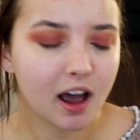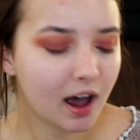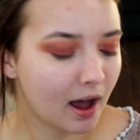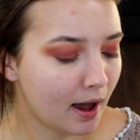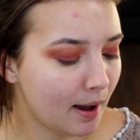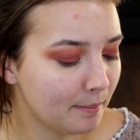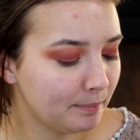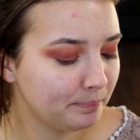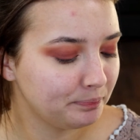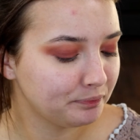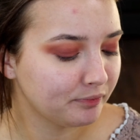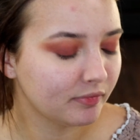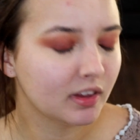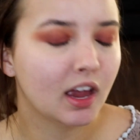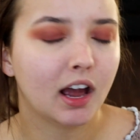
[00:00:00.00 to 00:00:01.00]

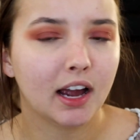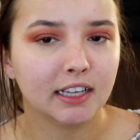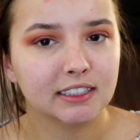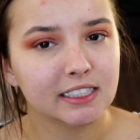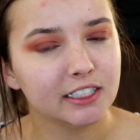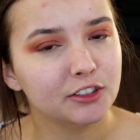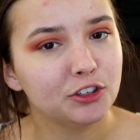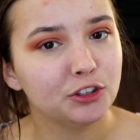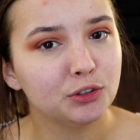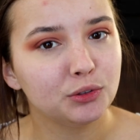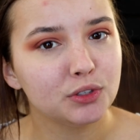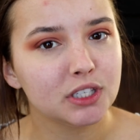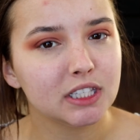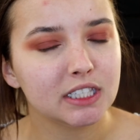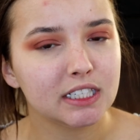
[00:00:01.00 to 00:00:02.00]
I did
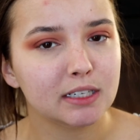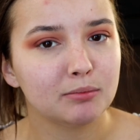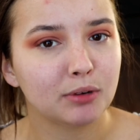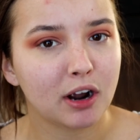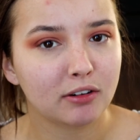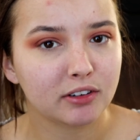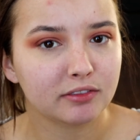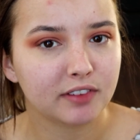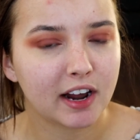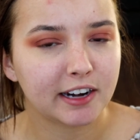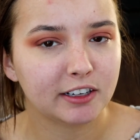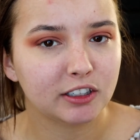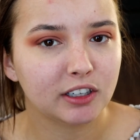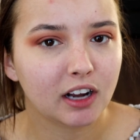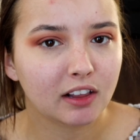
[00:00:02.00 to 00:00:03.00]
use the brow
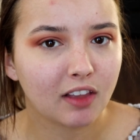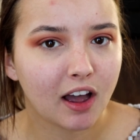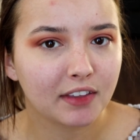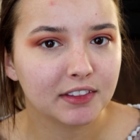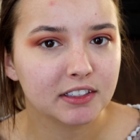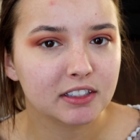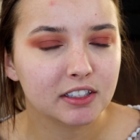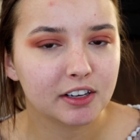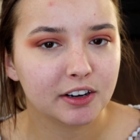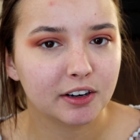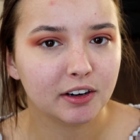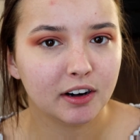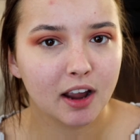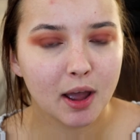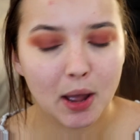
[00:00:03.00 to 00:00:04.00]
definer a lot this
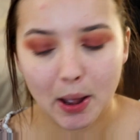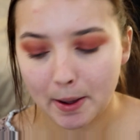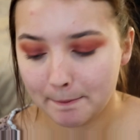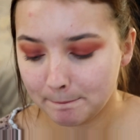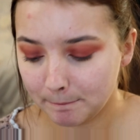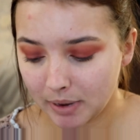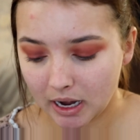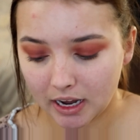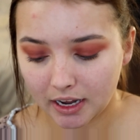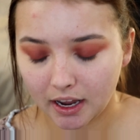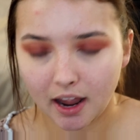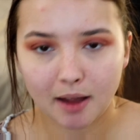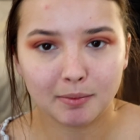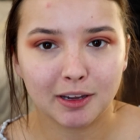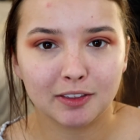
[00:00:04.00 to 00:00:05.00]
year,
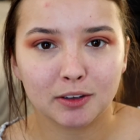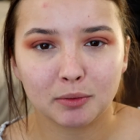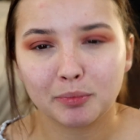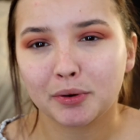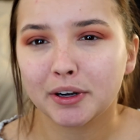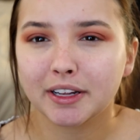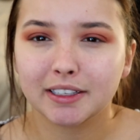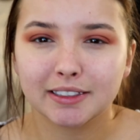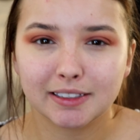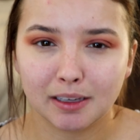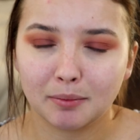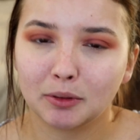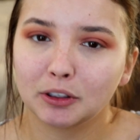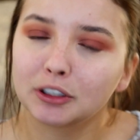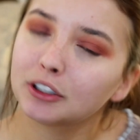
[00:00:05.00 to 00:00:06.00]
but I mean, they're pretty
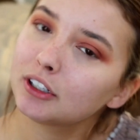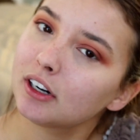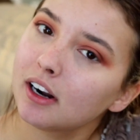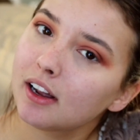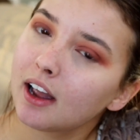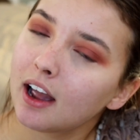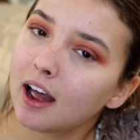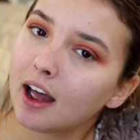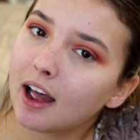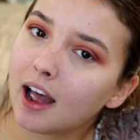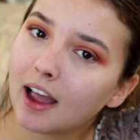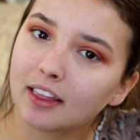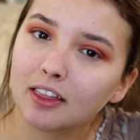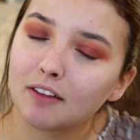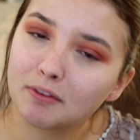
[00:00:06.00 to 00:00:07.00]
similar.
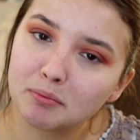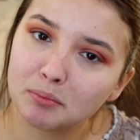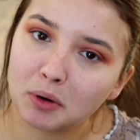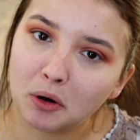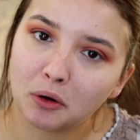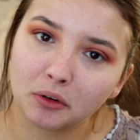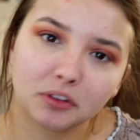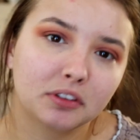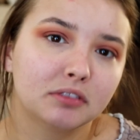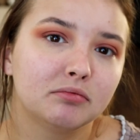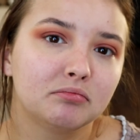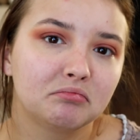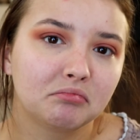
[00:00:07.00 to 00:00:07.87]
I love them both.